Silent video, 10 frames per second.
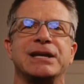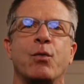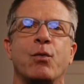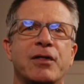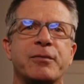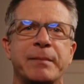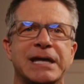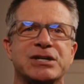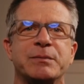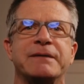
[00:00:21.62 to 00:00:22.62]
wealth
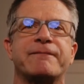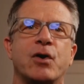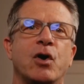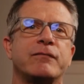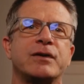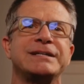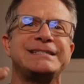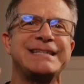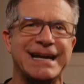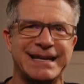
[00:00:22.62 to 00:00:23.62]
management for over a
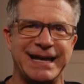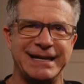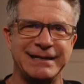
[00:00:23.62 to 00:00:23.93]
decade,